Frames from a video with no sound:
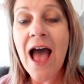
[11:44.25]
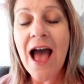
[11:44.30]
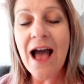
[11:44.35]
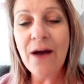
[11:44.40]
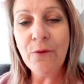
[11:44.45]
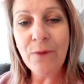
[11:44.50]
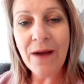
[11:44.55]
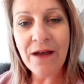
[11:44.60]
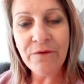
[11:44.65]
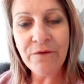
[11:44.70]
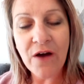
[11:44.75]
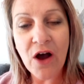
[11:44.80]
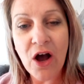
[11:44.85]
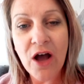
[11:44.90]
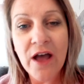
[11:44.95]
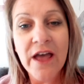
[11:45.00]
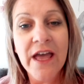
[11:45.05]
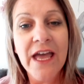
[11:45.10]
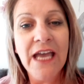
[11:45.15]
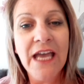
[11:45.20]
However,
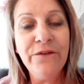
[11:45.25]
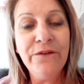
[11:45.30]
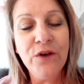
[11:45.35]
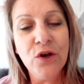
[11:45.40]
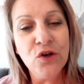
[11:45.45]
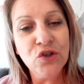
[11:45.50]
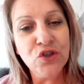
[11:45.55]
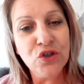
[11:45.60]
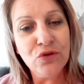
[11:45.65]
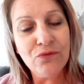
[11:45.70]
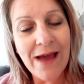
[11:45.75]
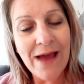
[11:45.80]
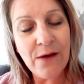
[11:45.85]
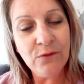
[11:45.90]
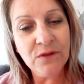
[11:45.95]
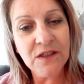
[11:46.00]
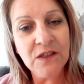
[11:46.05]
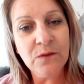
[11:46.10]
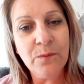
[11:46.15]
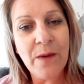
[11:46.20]
if you're
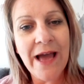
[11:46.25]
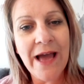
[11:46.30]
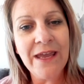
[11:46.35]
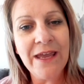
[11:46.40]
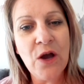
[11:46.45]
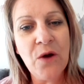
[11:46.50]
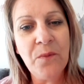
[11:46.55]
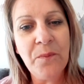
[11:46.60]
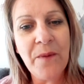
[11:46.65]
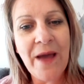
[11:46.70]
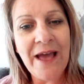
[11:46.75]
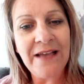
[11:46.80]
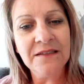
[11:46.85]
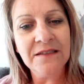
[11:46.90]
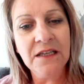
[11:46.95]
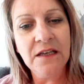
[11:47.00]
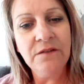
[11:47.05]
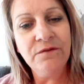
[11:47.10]
surrounded by your best,